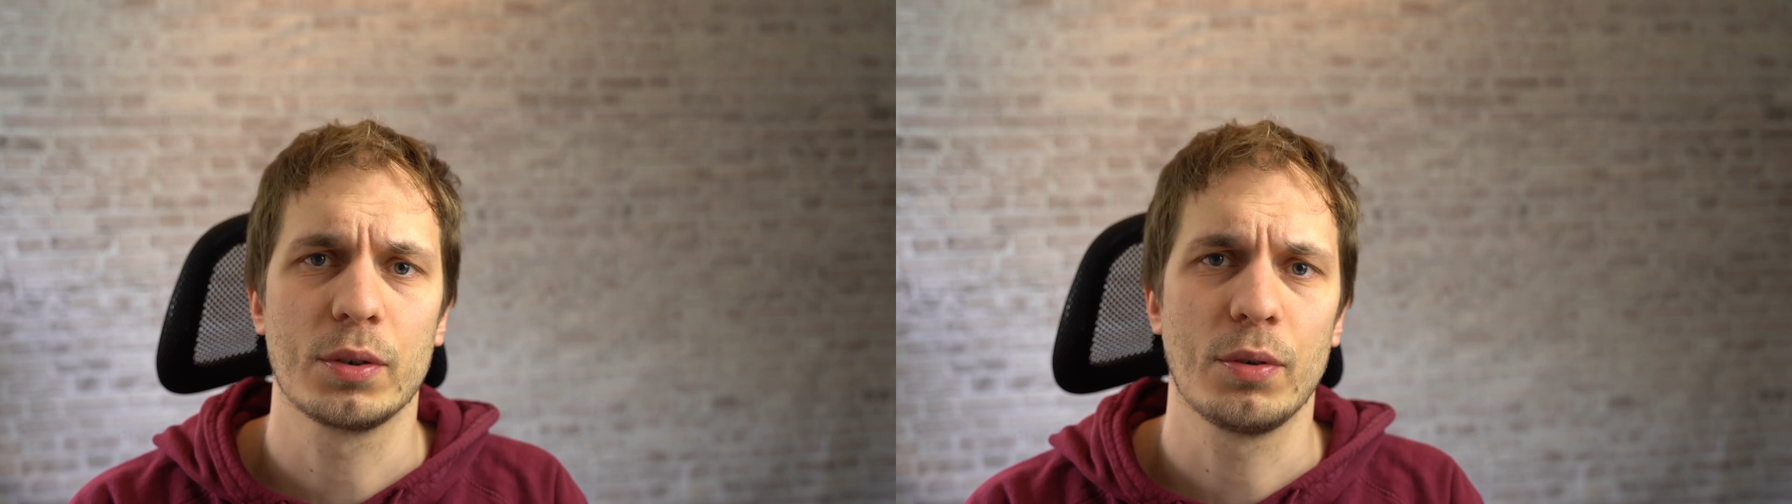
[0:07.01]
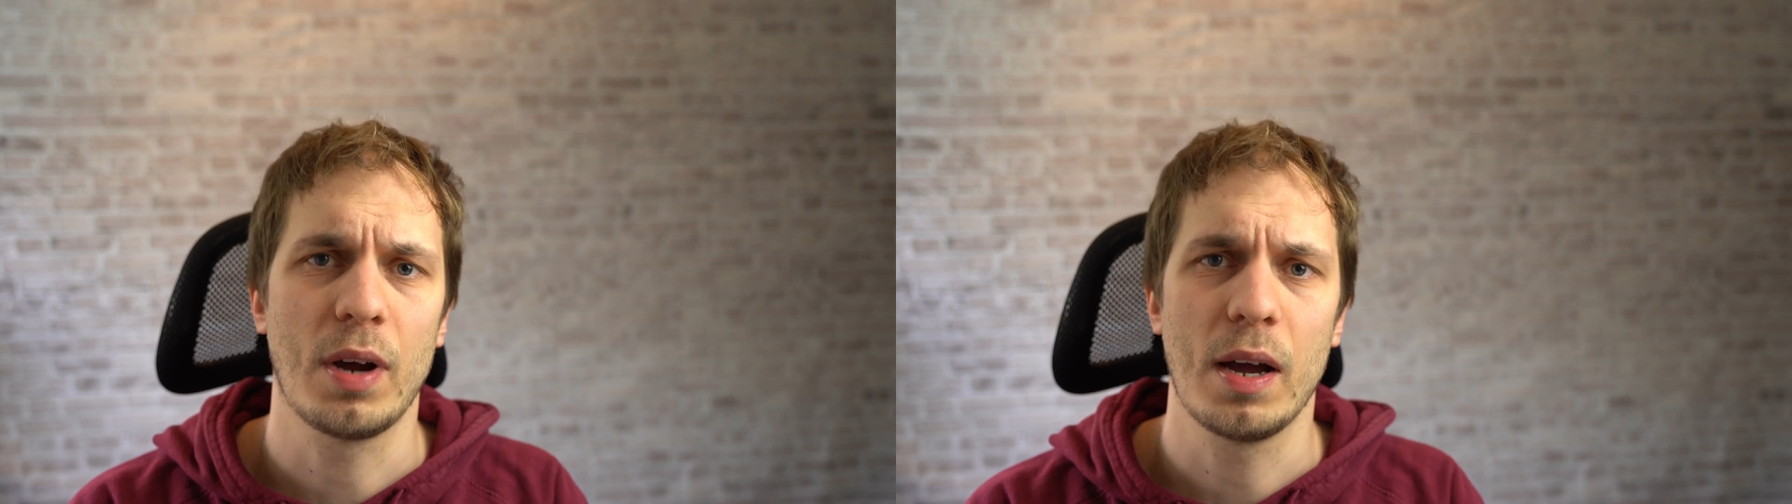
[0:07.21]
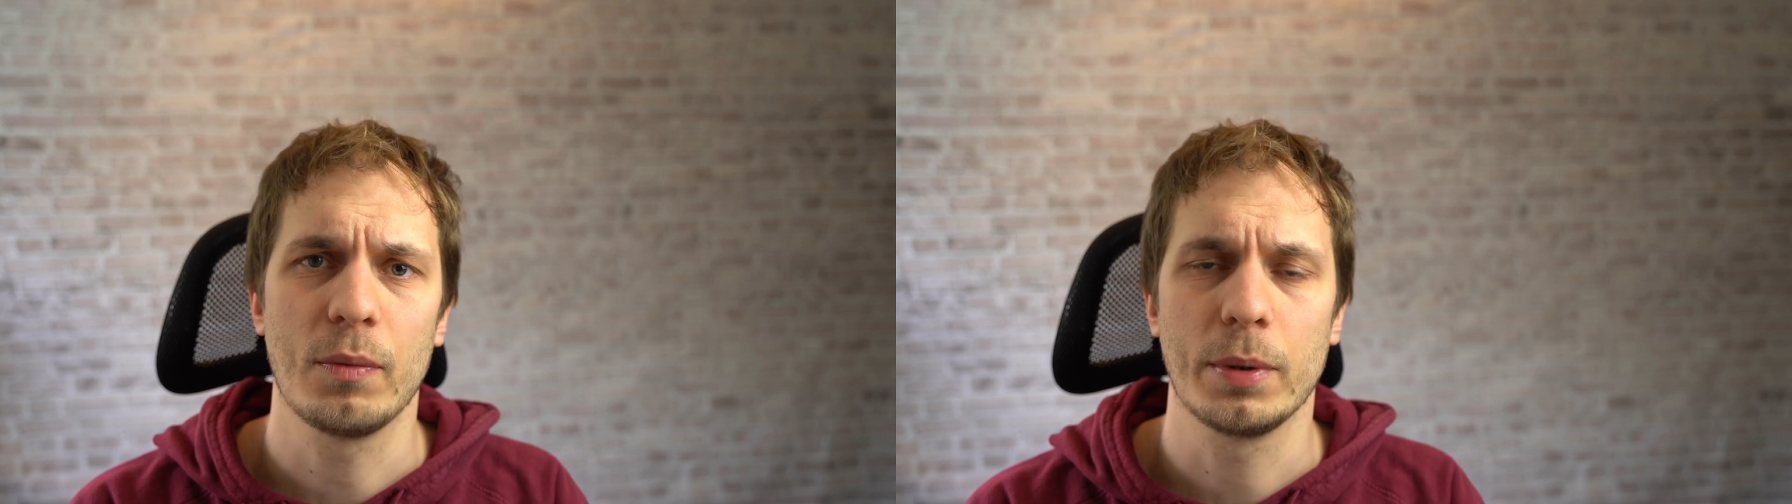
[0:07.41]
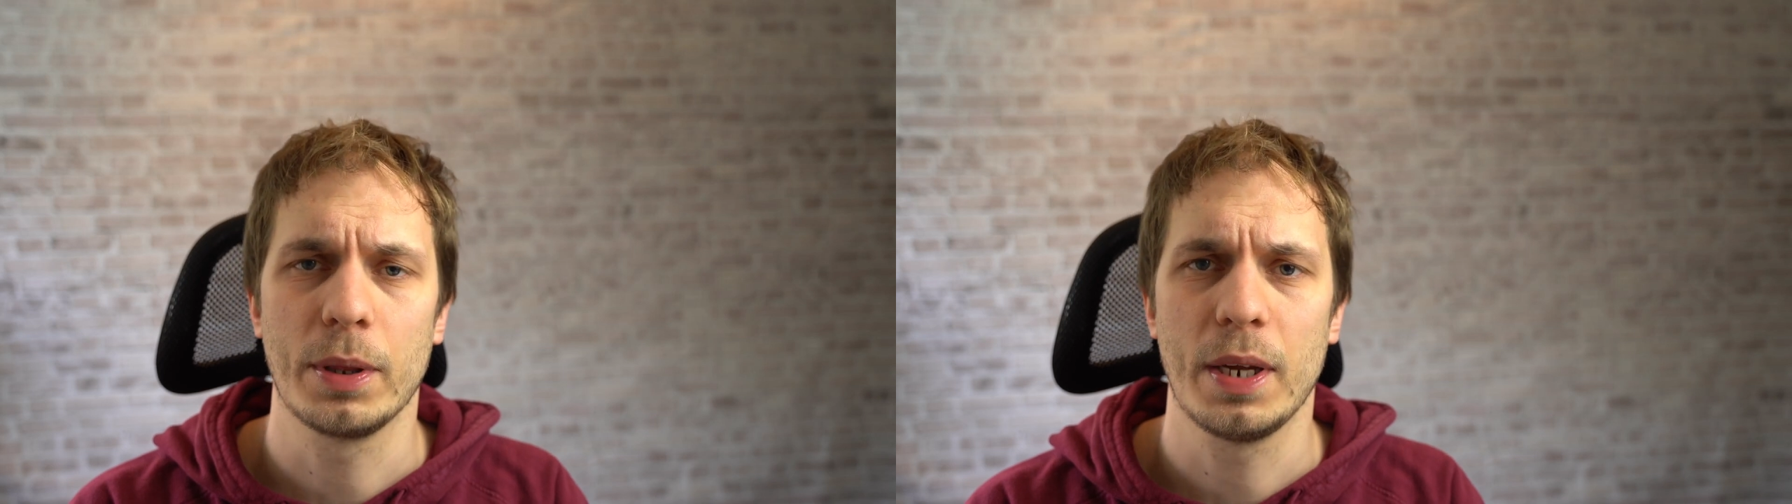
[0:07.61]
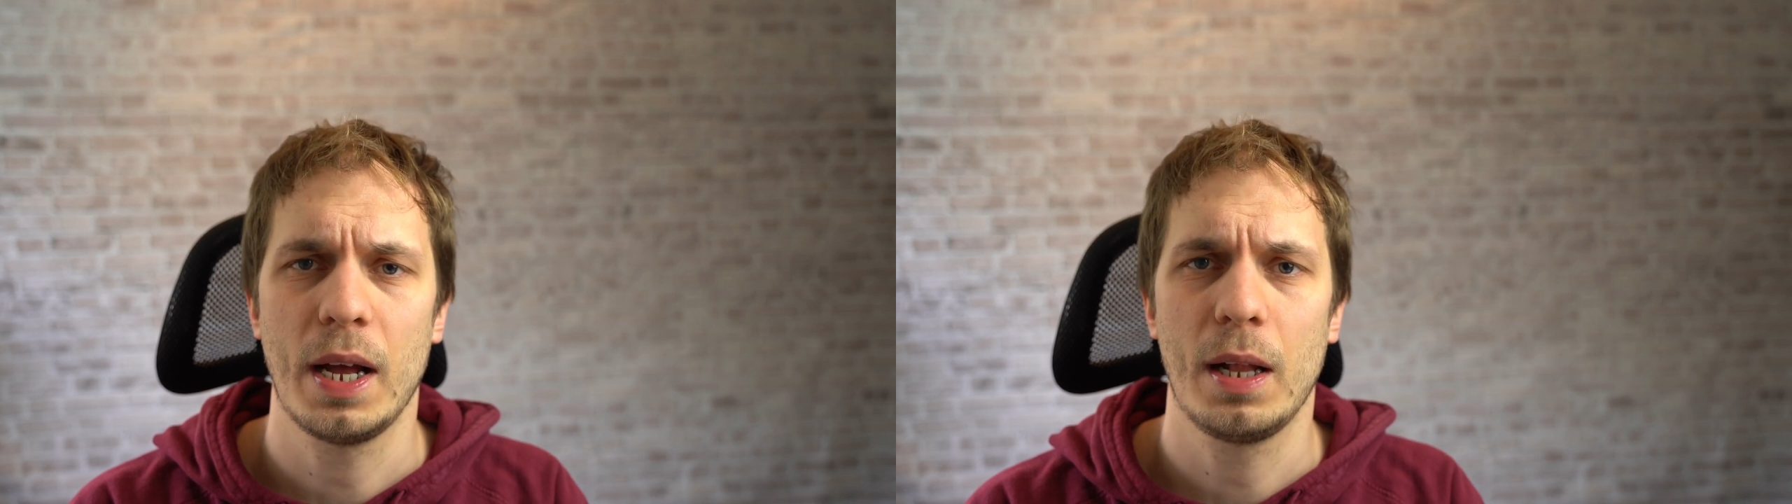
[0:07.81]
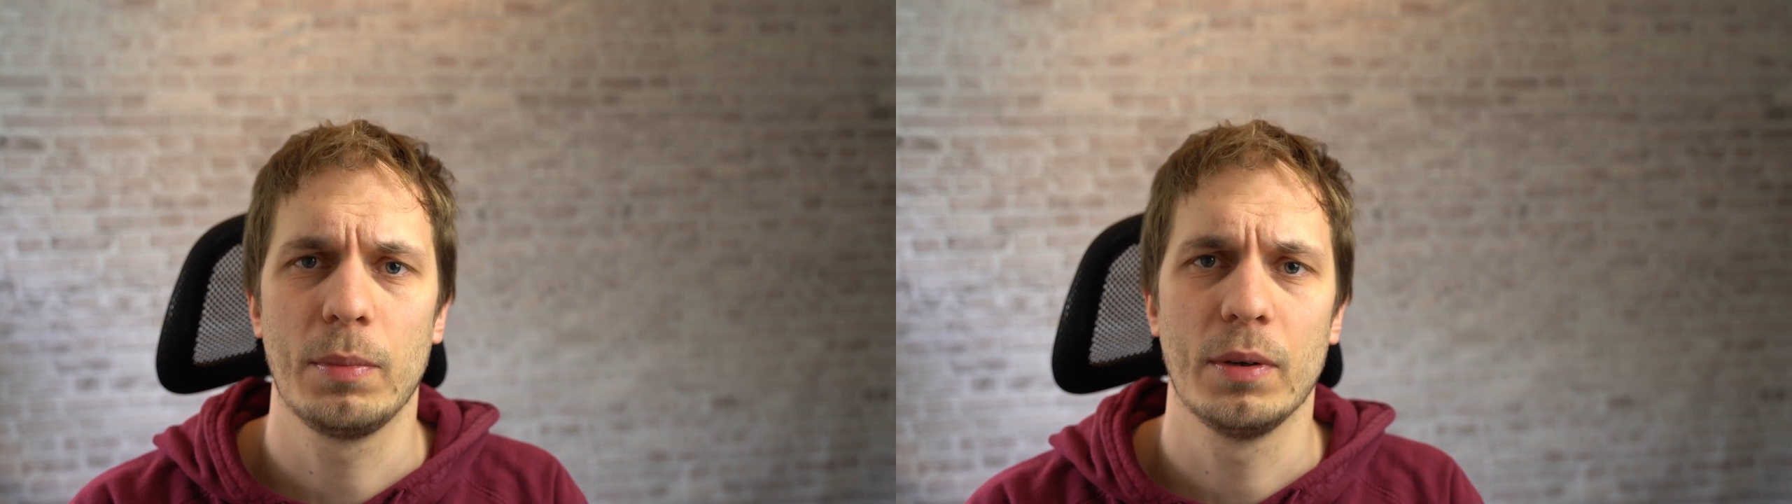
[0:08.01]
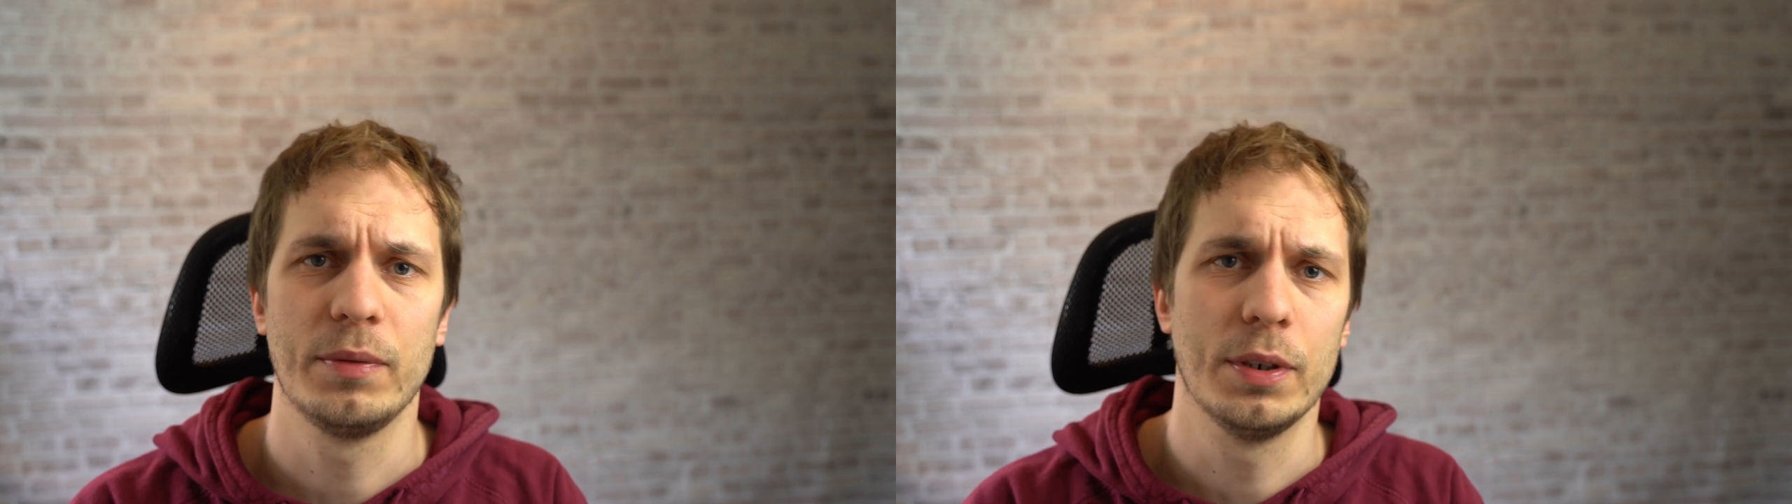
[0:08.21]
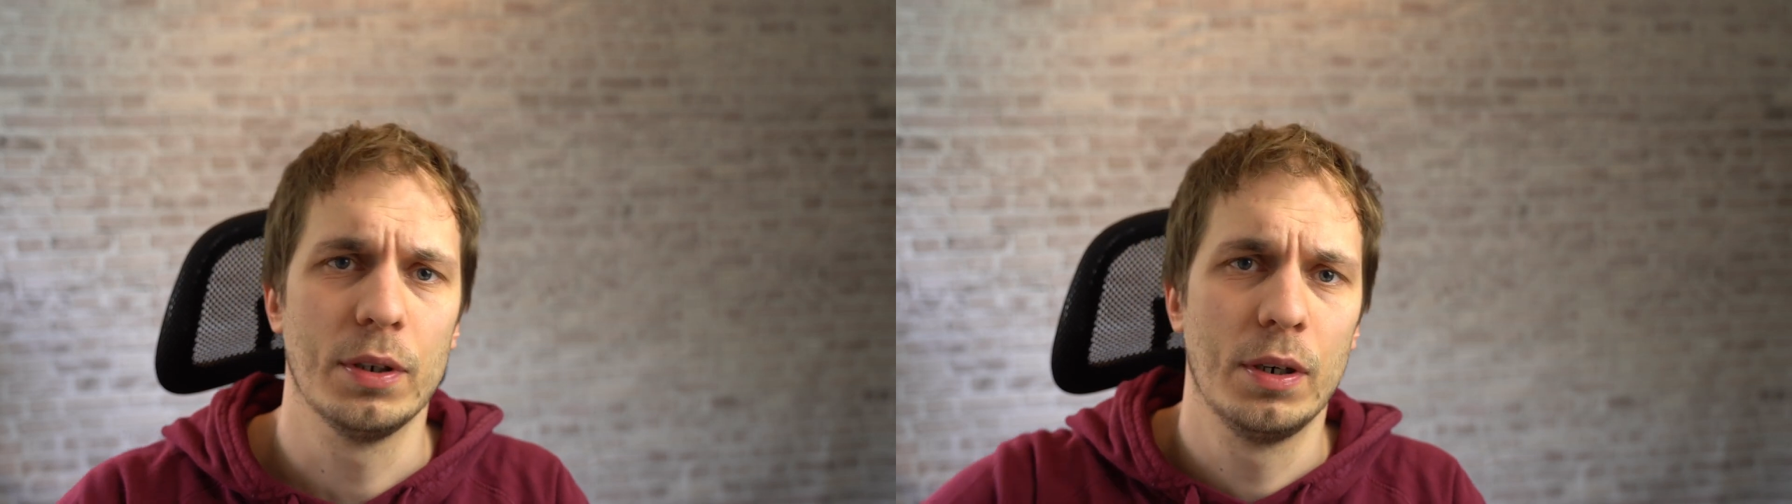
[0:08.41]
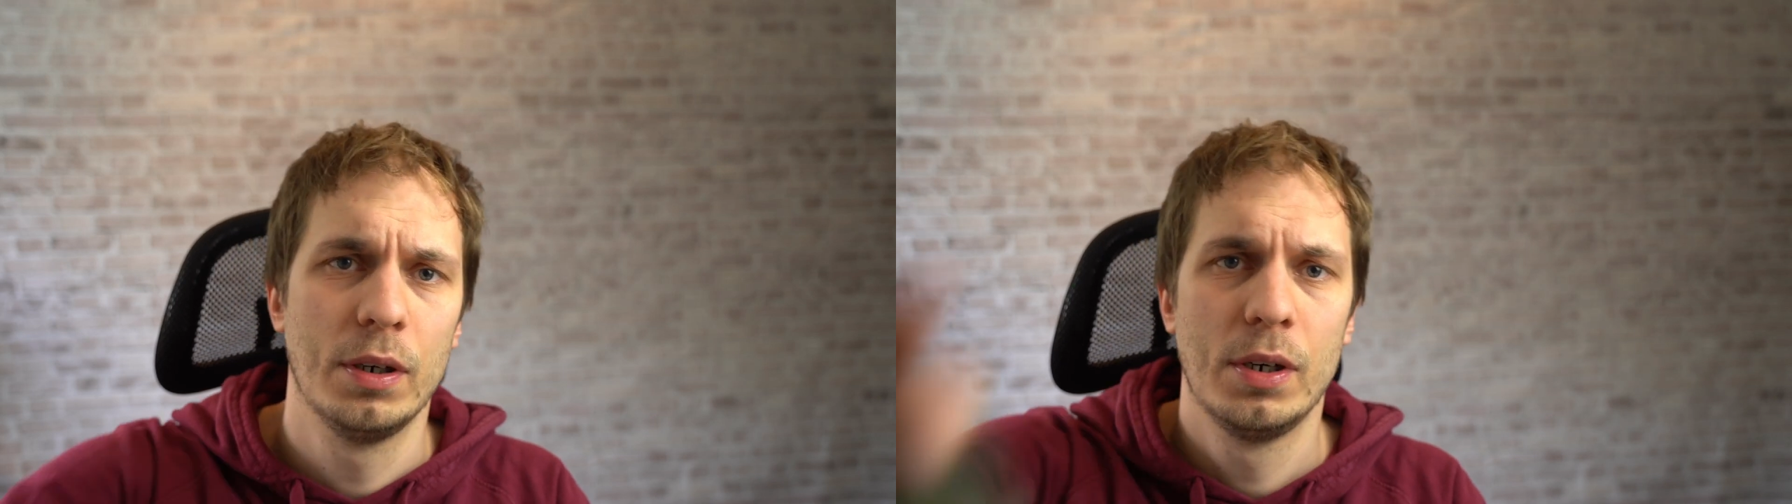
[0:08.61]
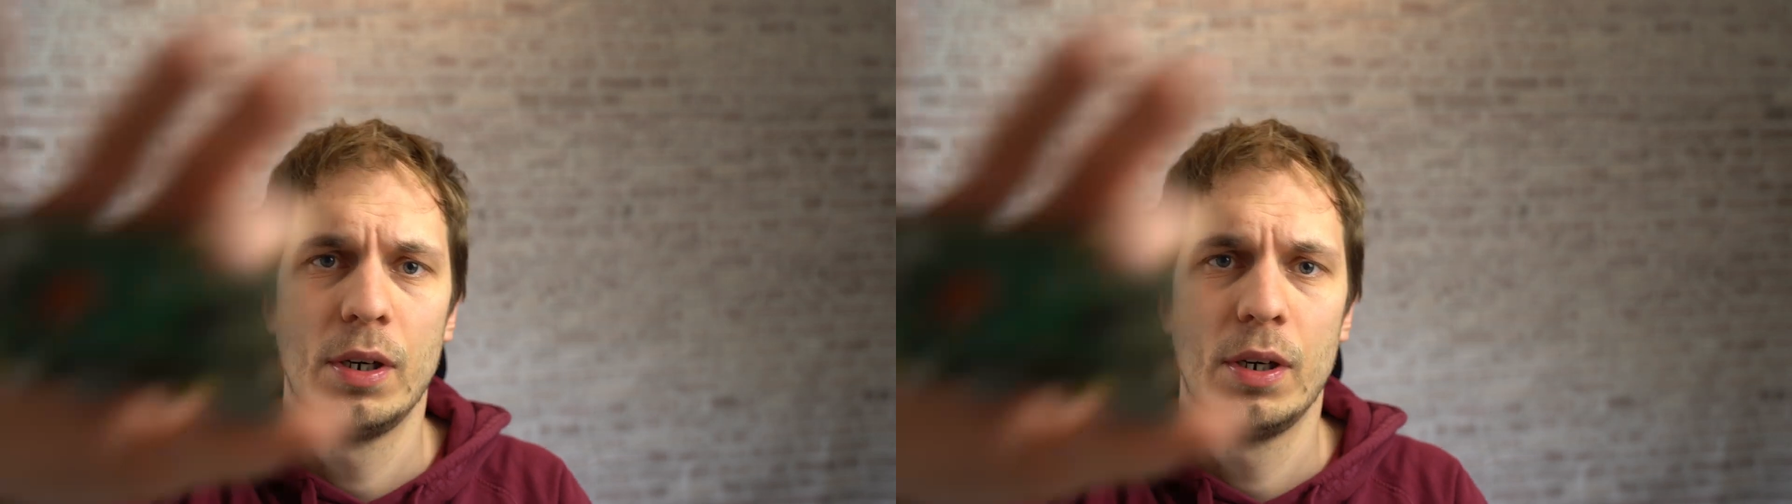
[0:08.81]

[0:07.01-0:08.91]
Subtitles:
drive with the help of your